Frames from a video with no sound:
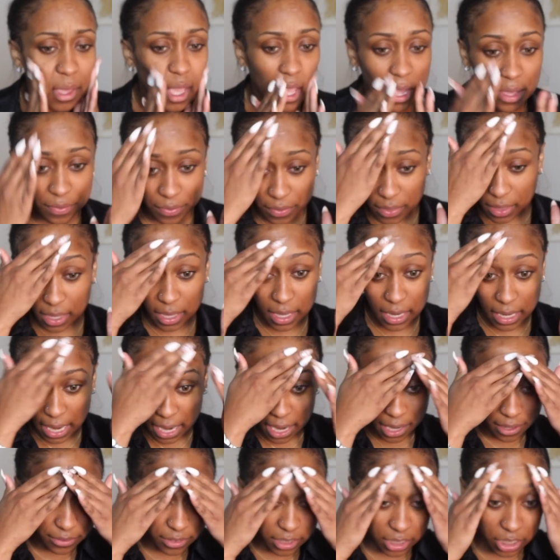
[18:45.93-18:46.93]
And then
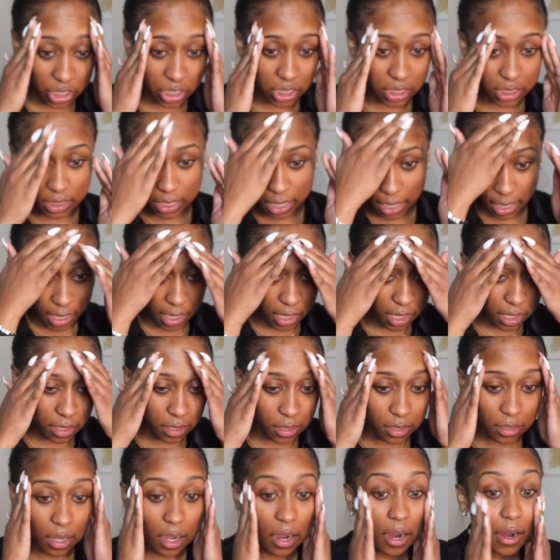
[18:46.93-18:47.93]
have to just like,
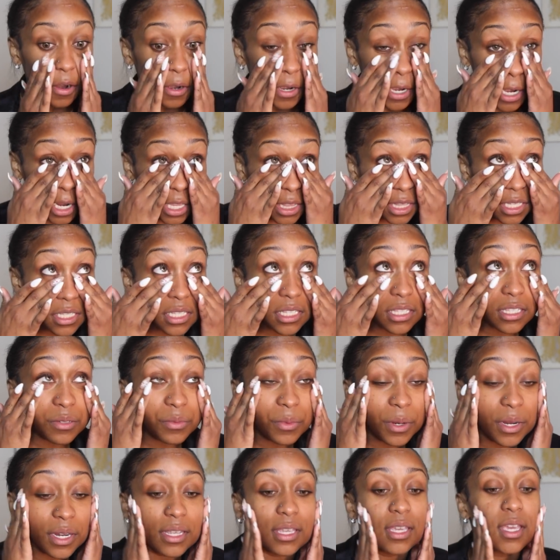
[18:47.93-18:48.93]
all right, this isn't
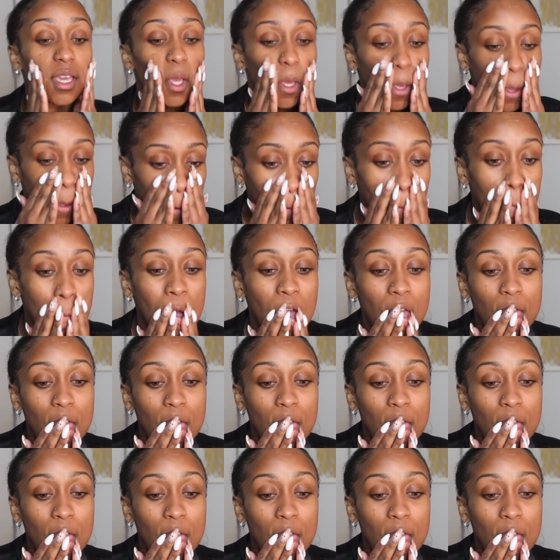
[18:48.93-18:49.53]
working,